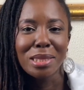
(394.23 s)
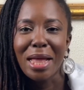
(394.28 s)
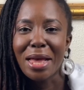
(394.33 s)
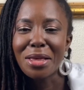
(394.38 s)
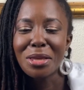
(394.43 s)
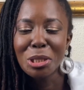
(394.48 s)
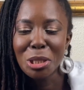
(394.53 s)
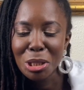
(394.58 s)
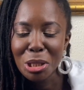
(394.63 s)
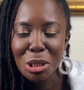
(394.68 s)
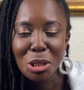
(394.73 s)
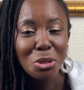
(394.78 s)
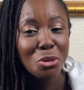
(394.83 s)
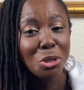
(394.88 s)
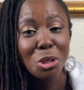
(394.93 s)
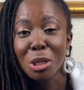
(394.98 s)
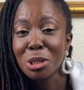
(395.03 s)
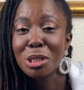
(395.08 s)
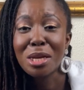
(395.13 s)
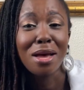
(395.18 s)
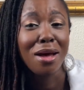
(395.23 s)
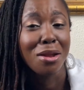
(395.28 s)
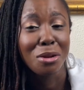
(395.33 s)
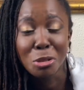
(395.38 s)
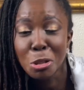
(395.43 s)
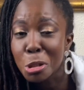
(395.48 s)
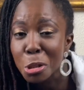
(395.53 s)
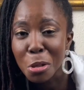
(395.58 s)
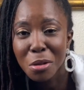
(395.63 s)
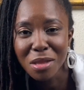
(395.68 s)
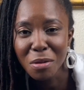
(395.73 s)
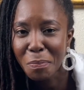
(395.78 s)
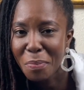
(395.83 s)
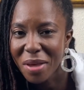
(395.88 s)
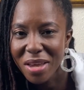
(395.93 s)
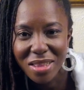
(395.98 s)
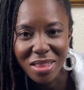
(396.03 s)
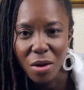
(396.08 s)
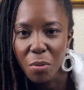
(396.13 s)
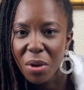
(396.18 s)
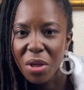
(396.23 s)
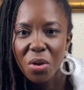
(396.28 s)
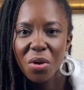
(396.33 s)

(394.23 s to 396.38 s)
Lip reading: Like you just gotta throw the pin away.